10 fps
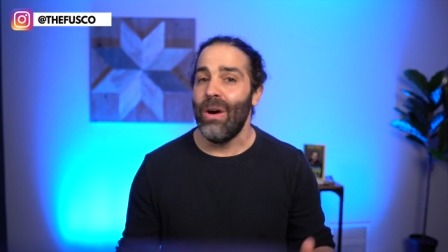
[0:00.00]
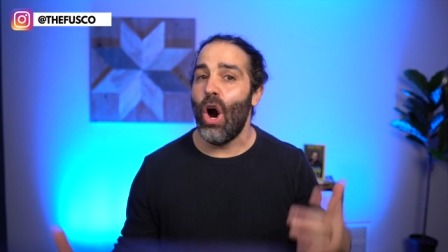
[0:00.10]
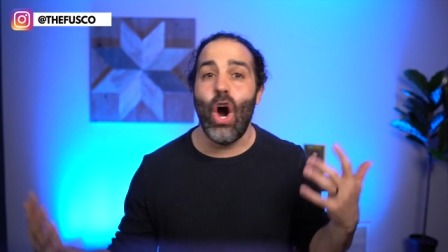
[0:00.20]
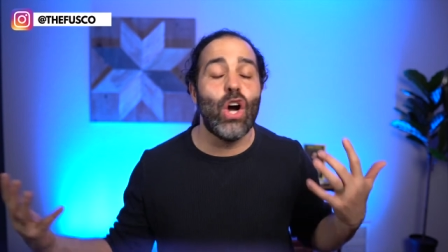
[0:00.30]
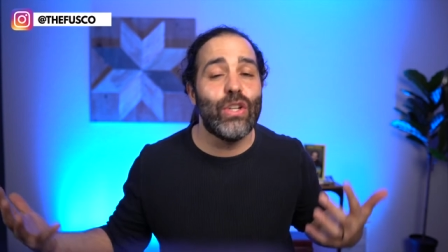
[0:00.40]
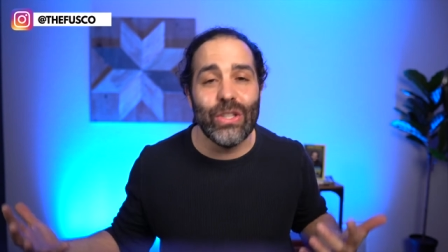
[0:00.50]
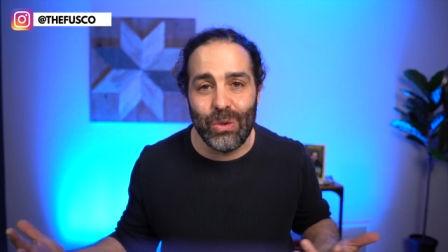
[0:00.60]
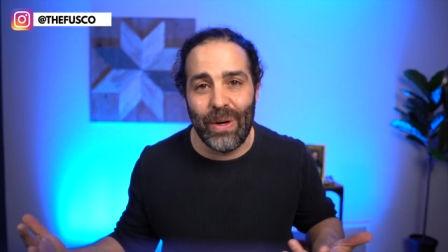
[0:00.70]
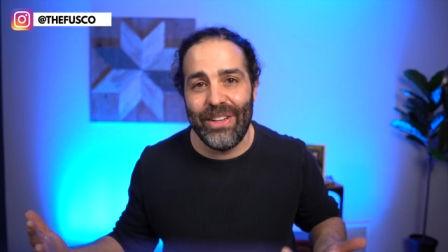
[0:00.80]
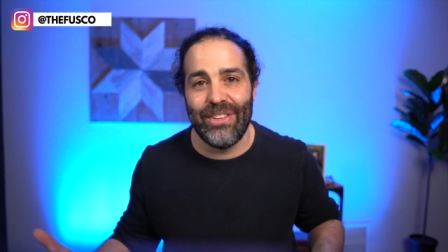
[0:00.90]

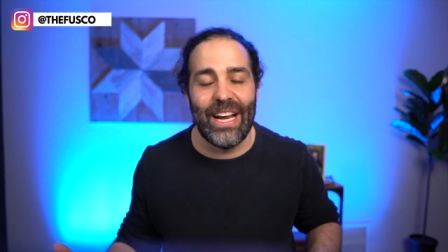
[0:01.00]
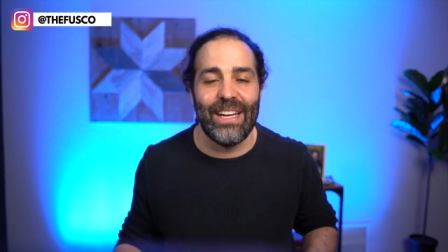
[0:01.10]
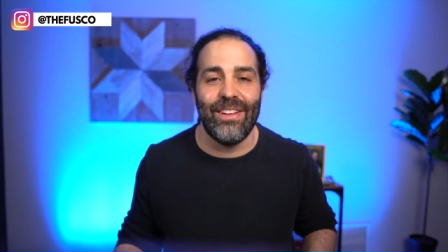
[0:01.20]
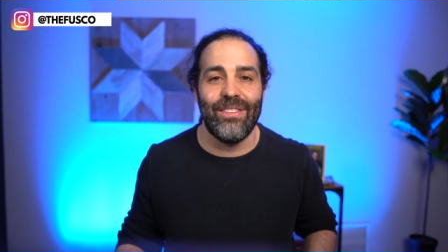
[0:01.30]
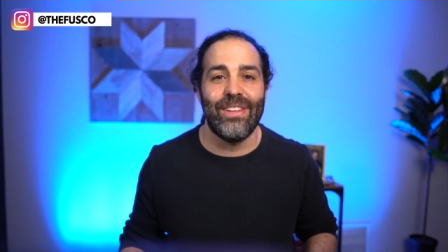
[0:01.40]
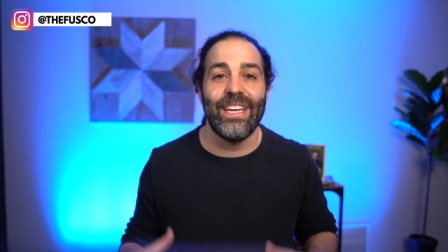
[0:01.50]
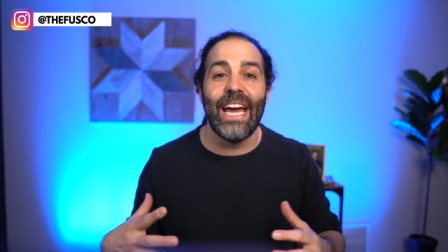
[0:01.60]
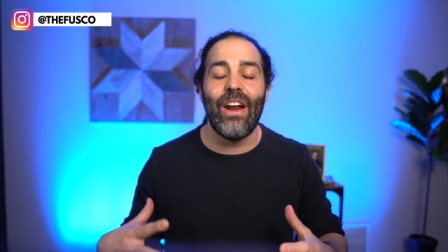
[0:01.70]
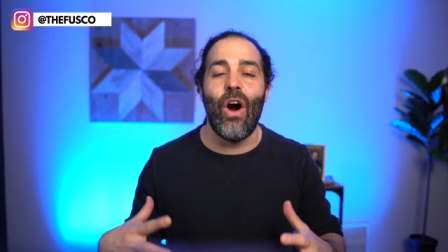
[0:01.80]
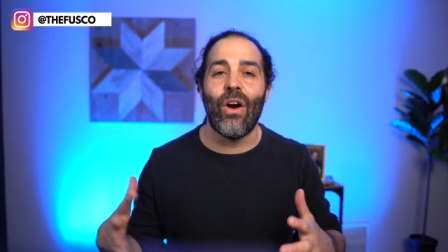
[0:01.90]
120 seconds to
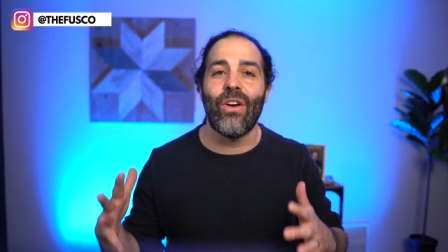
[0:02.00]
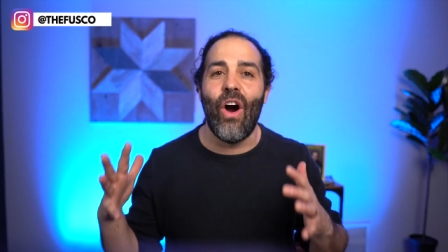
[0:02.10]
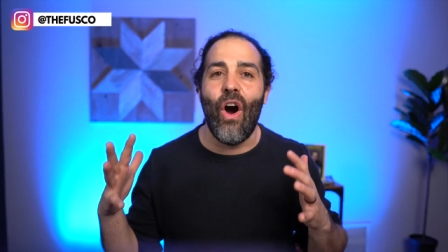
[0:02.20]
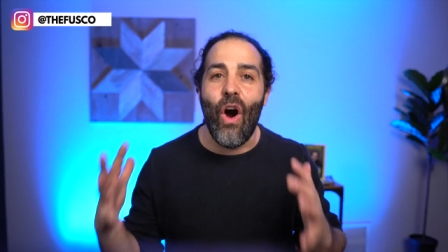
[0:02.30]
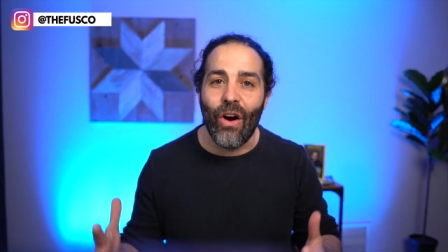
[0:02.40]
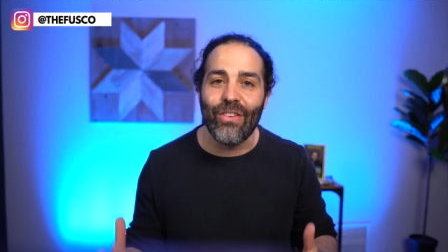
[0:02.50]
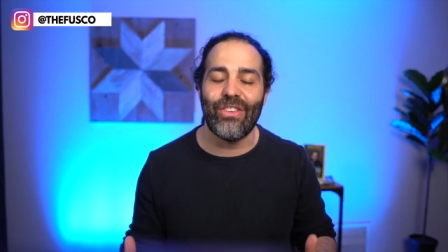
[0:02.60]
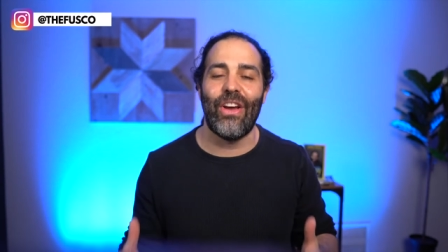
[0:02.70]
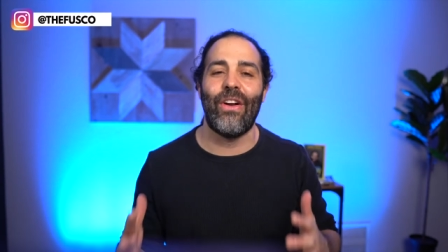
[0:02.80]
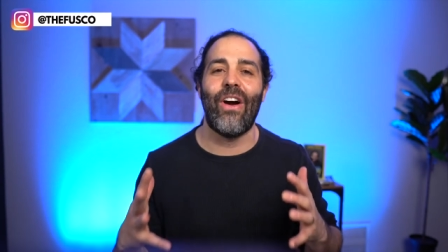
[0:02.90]
get our
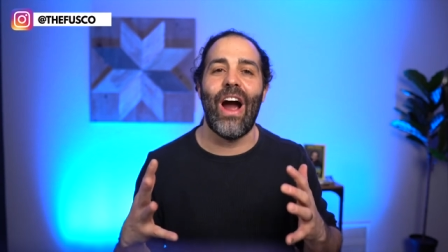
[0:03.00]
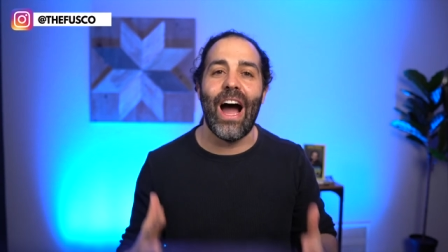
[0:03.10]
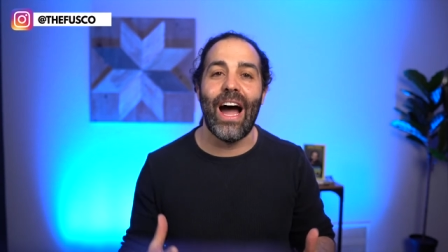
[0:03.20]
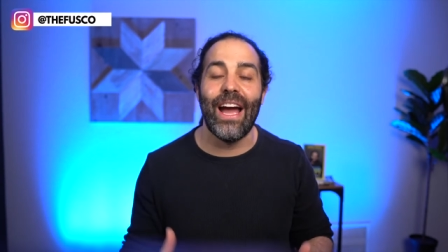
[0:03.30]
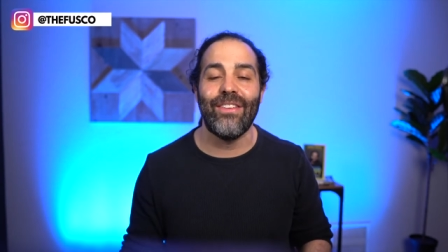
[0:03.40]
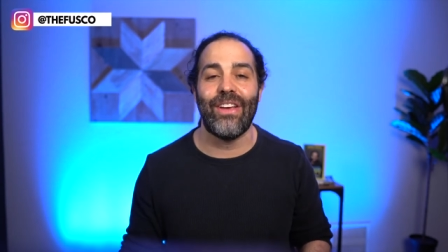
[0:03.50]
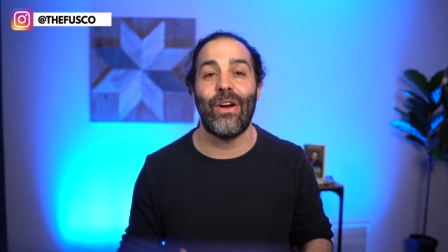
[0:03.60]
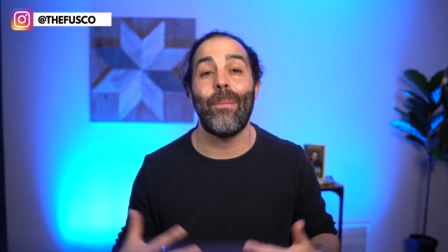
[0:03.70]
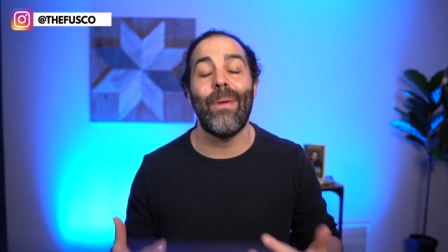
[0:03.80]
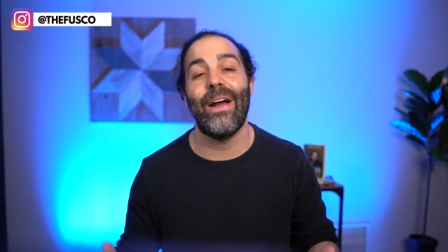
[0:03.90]
hearts and our eyes
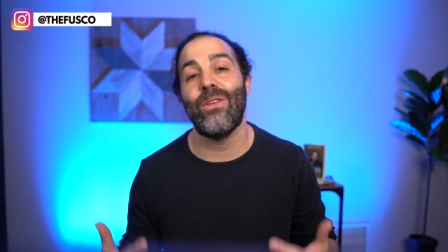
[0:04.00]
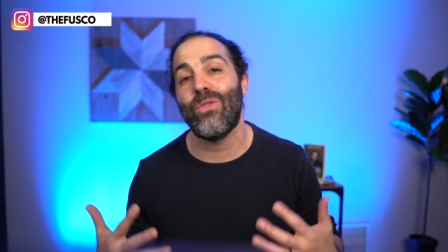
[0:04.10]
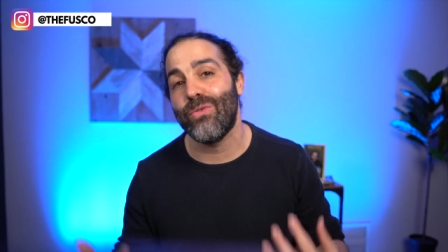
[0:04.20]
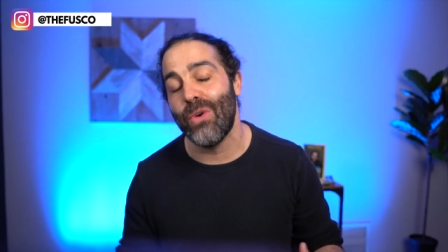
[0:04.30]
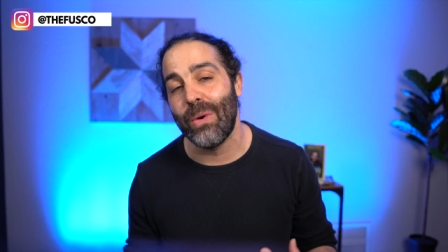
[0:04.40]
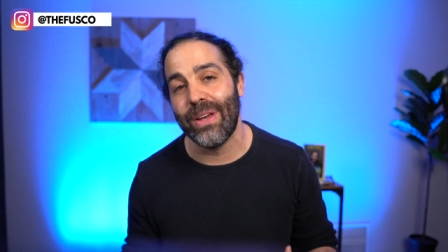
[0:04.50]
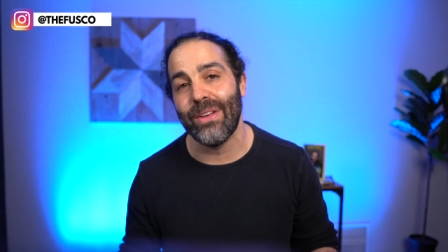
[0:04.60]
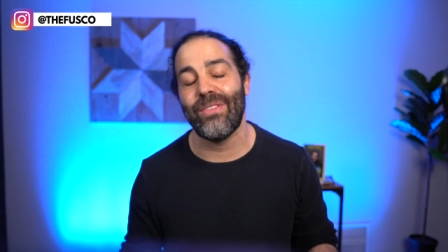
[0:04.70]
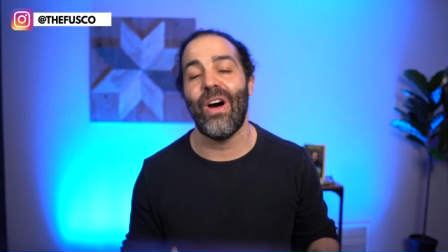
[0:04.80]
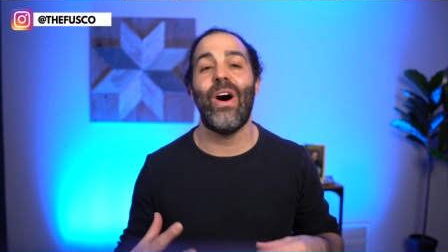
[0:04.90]
and our minds
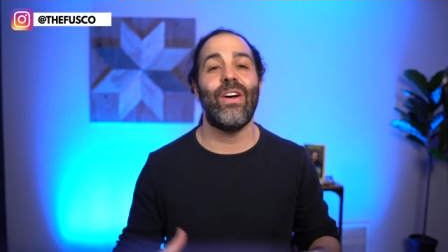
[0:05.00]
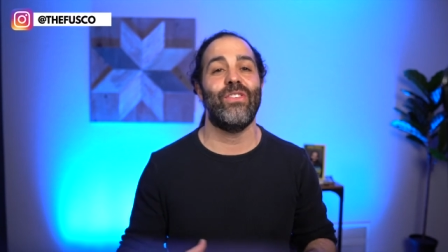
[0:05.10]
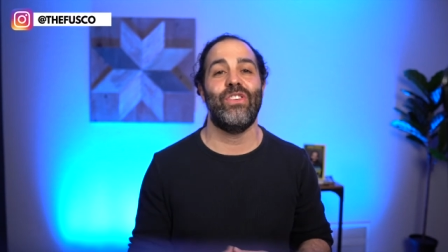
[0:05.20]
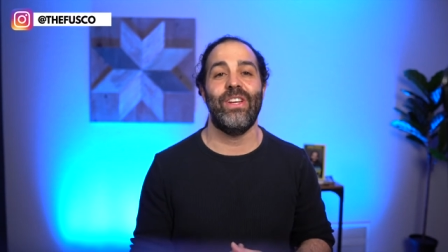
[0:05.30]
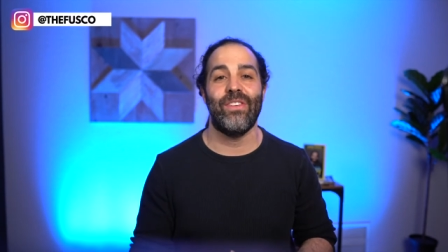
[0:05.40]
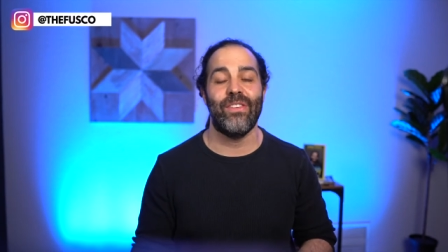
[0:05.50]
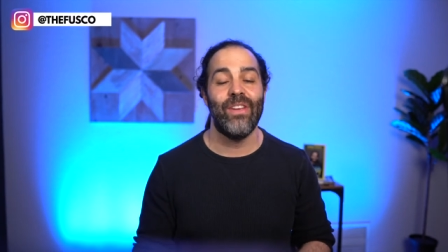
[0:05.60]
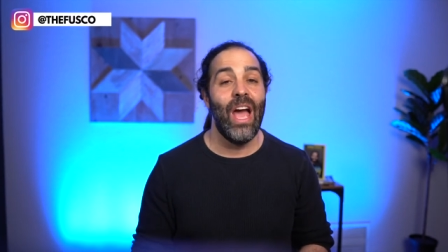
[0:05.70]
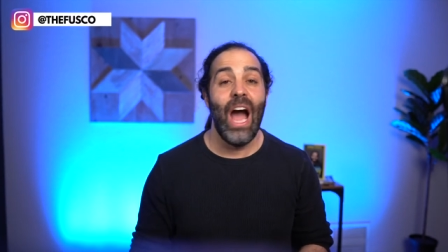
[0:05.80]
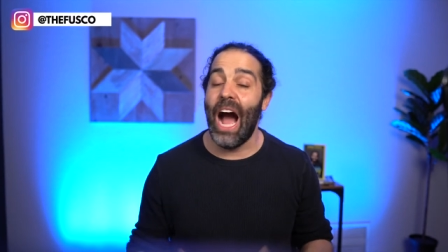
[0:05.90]
focused on
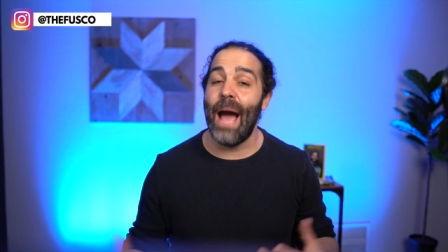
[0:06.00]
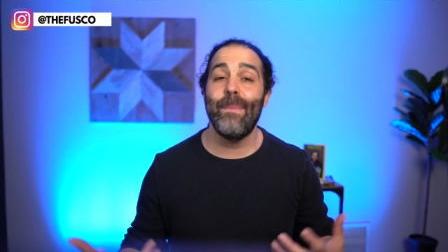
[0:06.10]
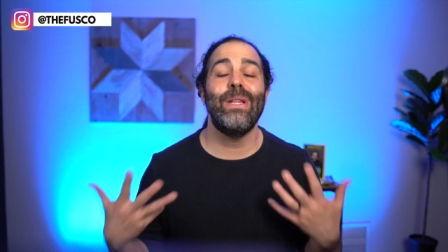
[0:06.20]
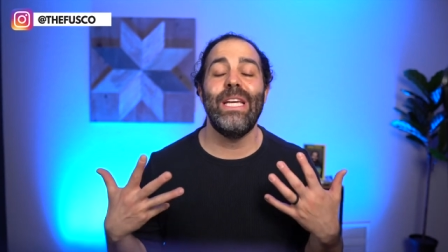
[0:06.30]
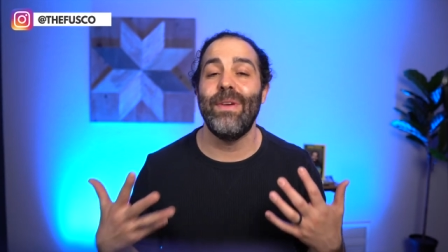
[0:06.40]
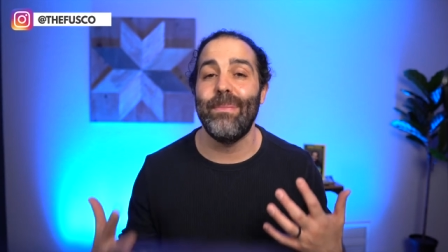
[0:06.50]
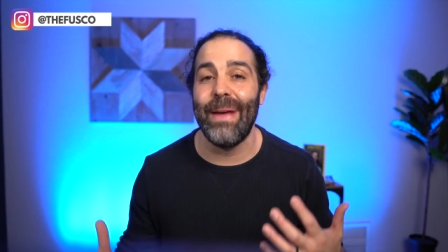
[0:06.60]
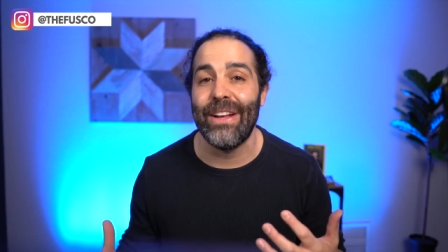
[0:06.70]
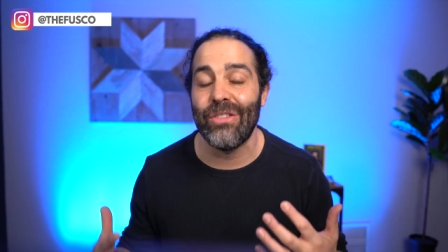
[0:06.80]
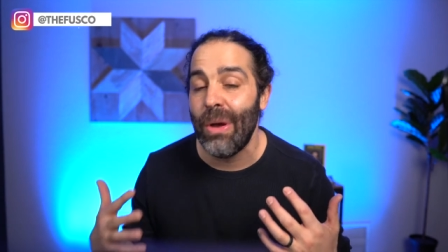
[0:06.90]
Jesus, I believe it
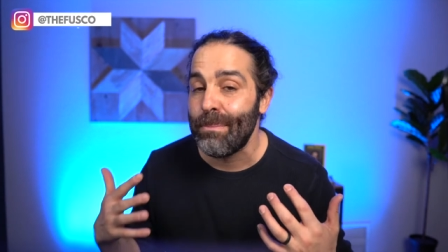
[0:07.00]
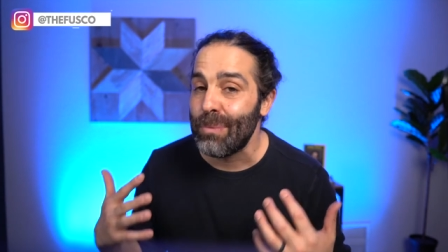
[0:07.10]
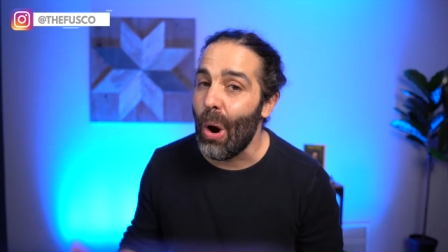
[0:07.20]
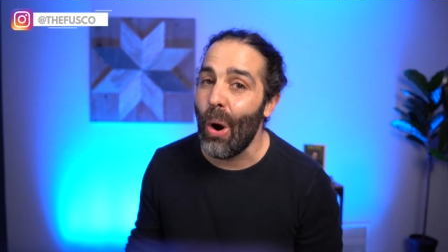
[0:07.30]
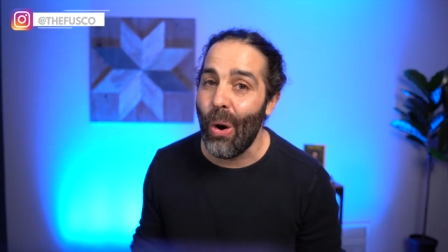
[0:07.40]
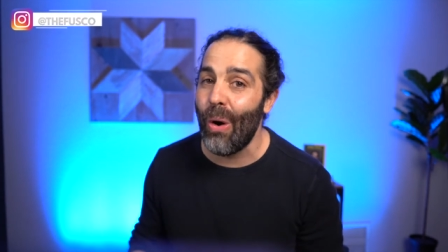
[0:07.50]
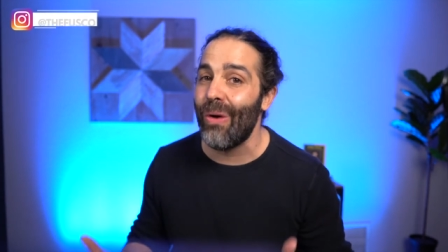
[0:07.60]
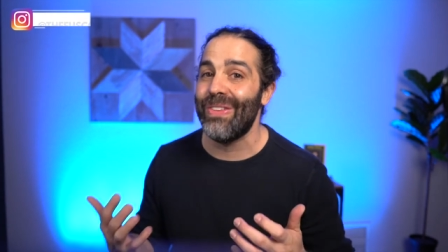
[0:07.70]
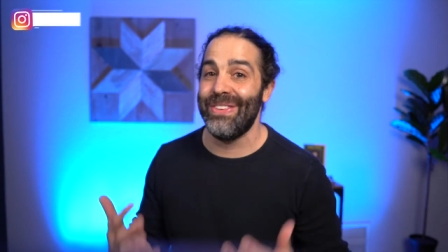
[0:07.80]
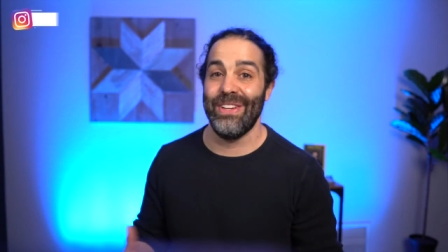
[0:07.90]
makes
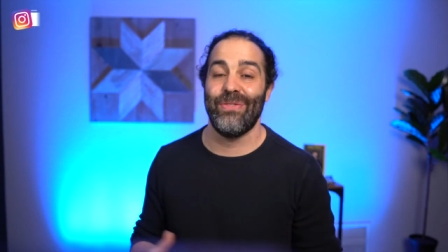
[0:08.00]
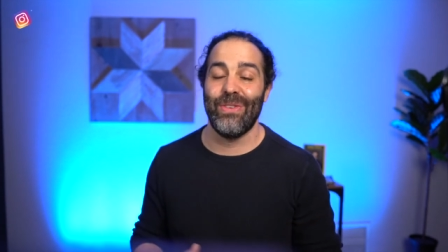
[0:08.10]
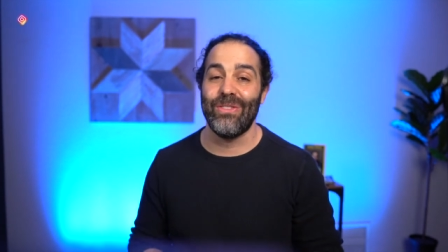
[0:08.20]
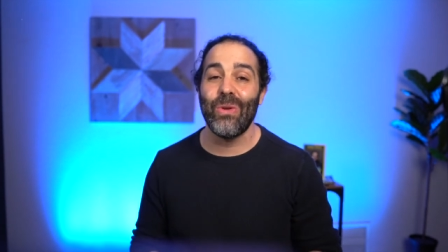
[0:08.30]
all the difference.